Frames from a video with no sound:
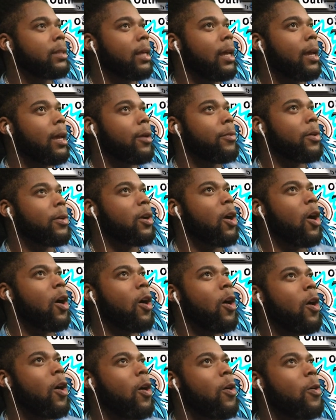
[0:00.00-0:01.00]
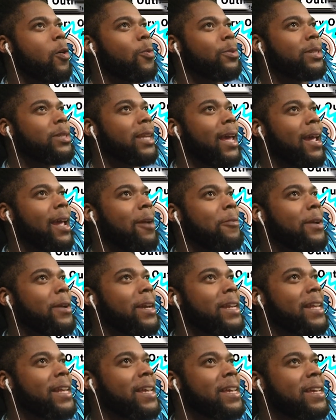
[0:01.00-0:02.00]
There, oh, there
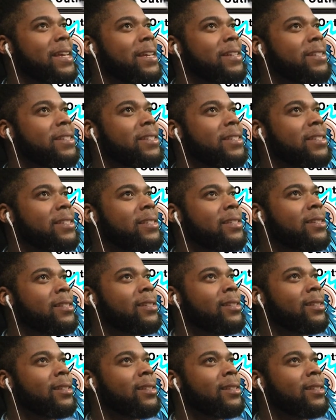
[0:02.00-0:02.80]
it is.